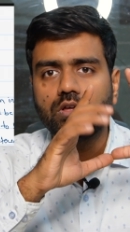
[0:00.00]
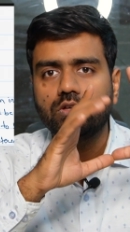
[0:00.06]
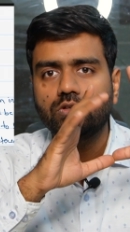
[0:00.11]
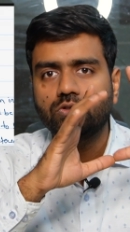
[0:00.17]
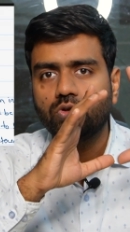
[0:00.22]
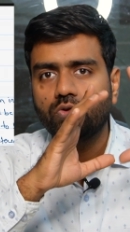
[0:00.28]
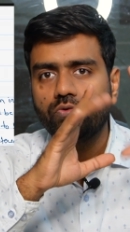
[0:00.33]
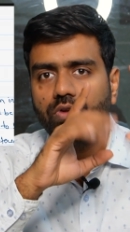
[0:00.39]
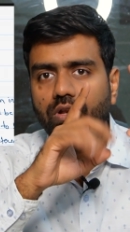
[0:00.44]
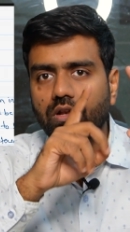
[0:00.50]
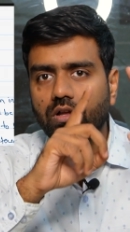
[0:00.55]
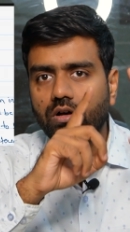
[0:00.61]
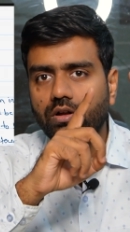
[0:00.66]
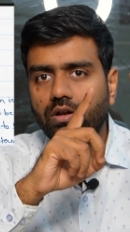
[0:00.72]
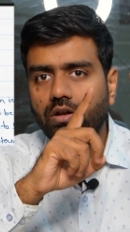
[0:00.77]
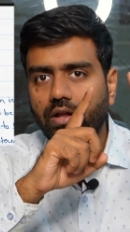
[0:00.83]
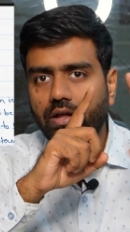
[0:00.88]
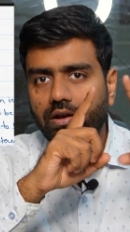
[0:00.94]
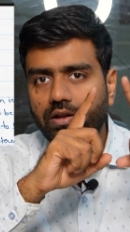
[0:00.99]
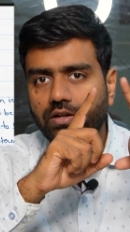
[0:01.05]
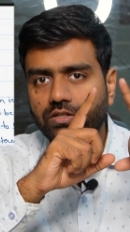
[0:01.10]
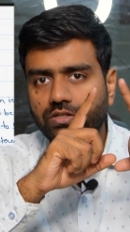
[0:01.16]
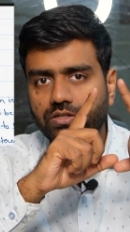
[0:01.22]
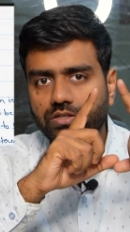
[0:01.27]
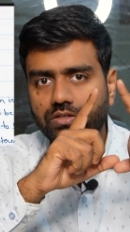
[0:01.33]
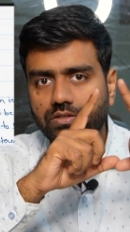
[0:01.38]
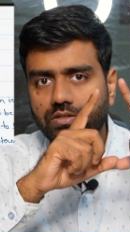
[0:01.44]
So we learn
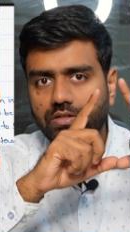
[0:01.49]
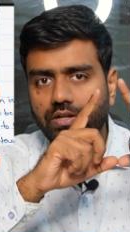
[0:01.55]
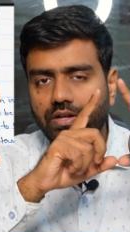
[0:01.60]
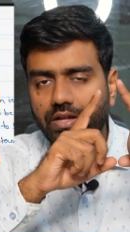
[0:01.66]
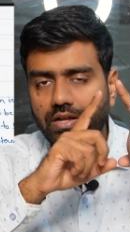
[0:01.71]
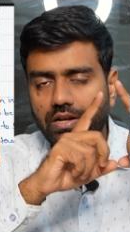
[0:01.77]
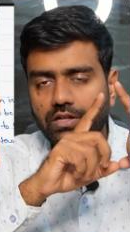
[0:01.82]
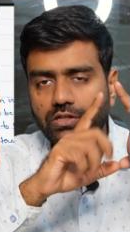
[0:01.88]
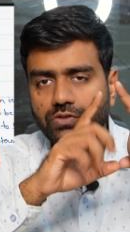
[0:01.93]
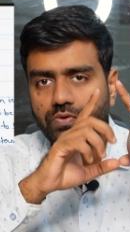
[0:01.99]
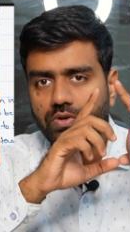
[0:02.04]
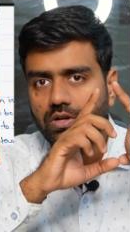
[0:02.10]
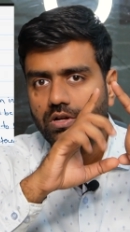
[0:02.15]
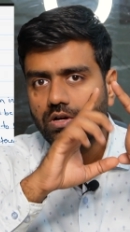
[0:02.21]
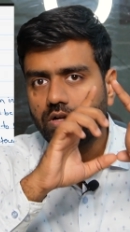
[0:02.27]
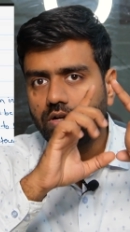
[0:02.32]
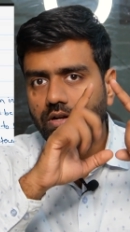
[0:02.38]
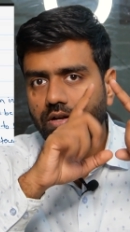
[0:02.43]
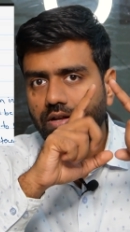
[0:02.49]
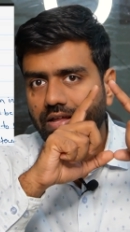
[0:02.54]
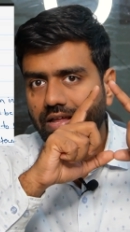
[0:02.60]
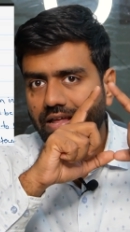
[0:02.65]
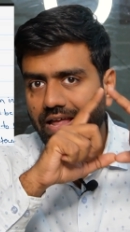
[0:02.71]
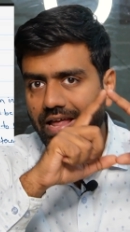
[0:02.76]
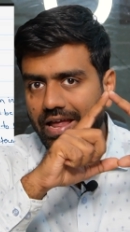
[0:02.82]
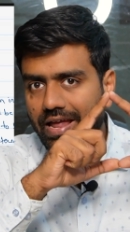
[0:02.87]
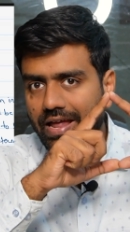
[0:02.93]
English. In English we learn
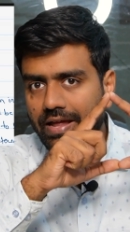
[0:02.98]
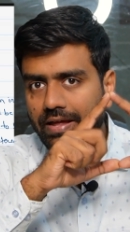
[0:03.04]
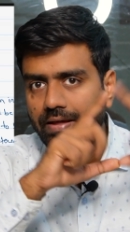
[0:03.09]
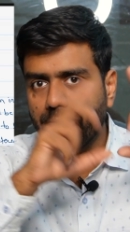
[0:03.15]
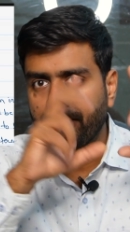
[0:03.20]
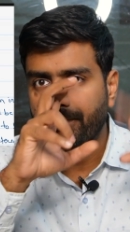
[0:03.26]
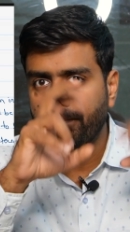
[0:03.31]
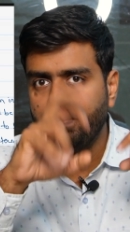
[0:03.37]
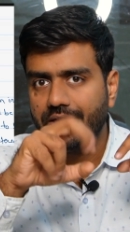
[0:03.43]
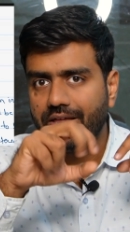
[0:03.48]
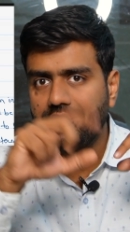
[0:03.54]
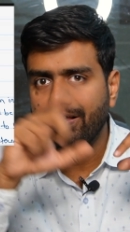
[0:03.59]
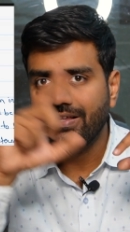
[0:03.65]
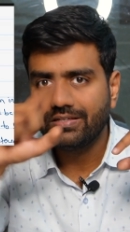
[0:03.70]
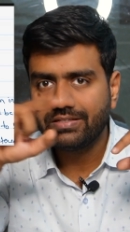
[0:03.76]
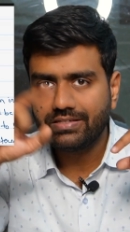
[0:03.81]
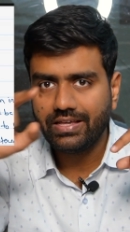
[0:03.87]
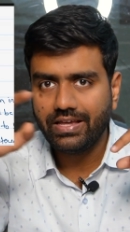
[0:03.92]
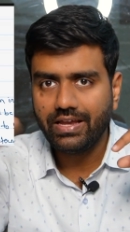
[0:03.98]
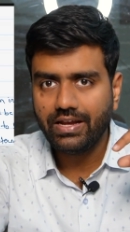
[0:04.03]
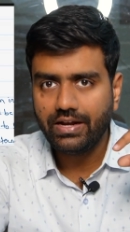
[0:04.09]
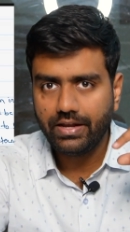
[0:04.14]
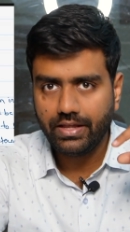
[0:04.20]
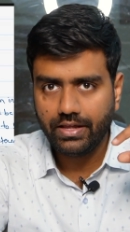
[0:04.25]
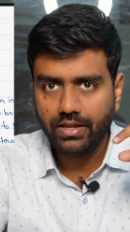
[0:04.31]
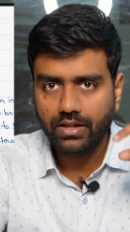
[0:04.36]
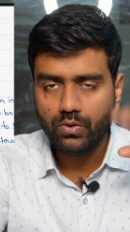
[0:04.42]
A, B, C,
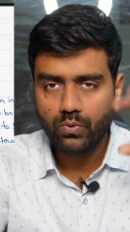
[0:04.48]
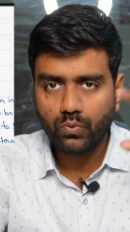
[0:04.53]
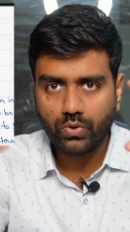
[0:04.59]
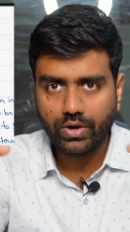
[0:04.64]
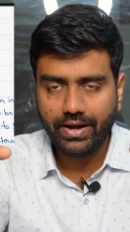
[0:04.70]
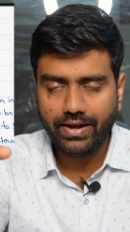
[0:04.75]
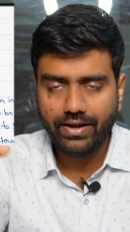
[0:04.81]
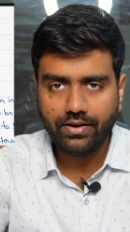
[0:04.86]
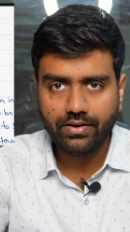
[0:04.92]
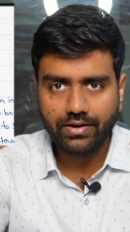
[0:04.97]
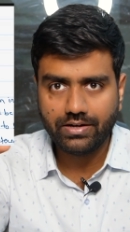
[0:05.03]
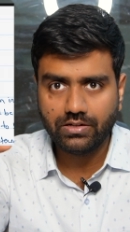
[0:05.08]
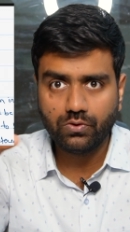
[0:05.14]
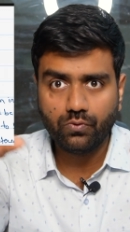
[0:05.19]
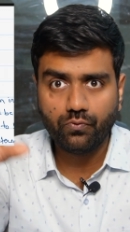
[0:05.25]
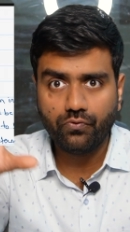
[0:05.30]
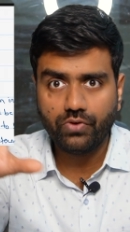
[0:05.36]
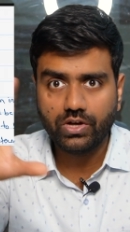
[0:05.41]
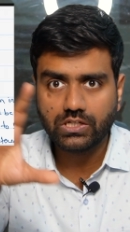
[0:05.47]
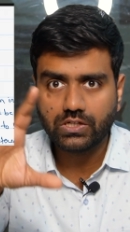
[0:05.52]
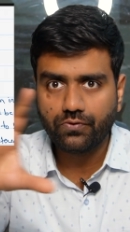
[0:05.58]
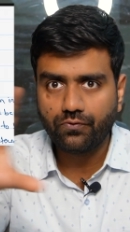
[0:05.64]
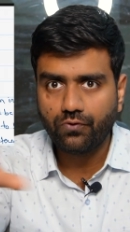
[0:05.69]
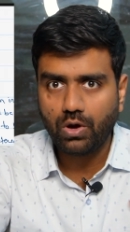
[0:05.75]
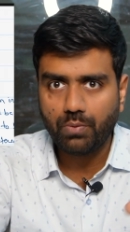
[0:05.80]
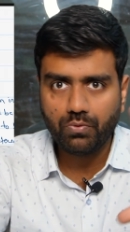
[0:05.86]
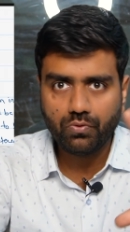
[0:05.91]
D, right? That is the first
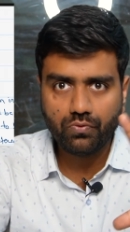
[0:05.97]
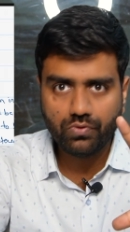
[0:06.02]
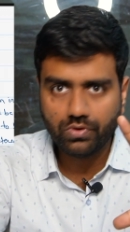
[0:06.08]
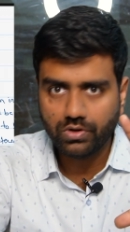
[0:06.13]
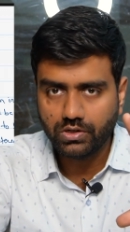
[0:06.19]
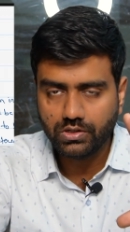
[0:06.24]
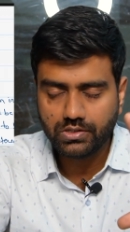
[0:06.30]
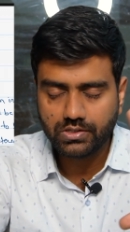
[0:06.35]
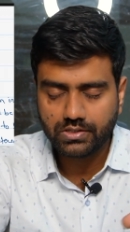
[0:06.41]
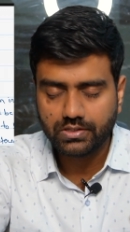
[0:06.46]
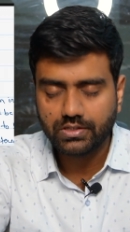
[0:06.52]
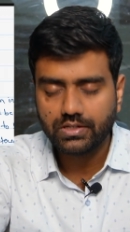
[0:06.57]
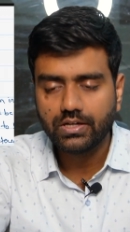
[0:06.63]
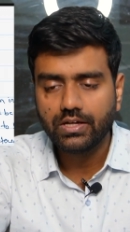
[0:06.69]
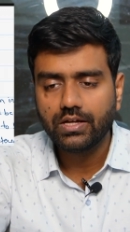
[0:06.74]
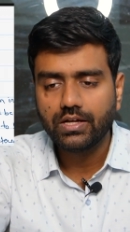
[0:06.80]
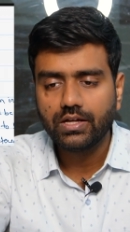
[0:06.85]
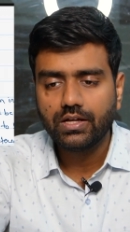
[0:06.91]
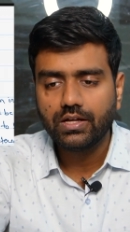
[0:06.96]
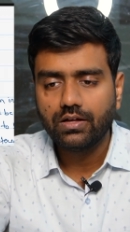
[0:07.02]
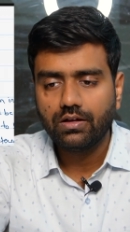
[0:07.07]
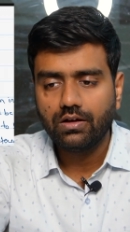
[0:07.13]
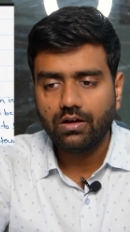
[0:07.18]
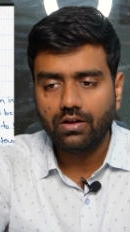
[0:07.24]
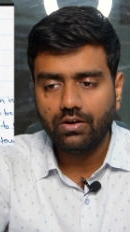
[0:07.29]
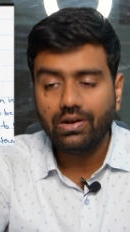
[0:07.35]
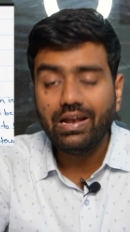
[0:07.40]
form of words
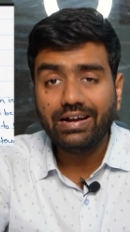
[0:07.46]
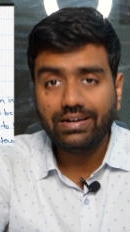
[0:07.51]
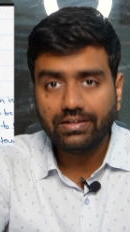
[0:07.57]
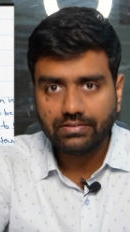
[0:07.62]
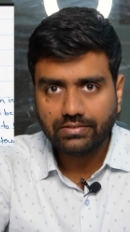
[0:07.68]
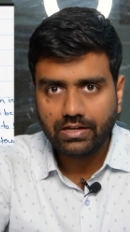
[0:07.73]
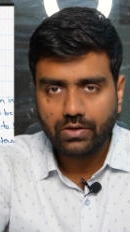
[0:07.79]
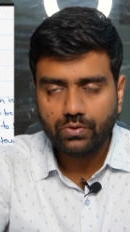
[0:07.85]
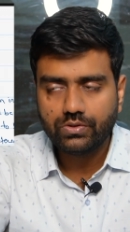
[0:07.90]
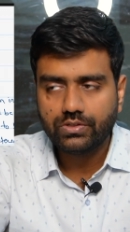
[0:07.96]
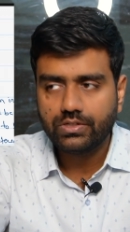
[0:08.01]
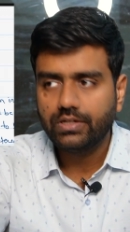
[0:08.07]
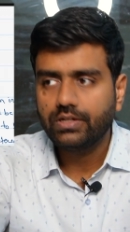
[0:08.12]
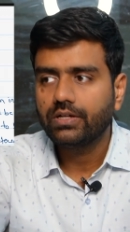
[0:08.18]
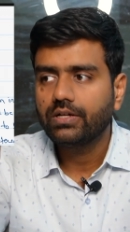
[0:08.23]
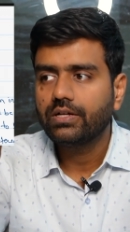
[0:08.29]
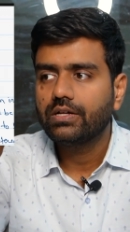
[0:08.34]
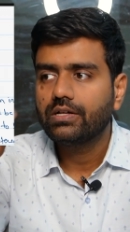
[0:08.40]
and letters, I would say.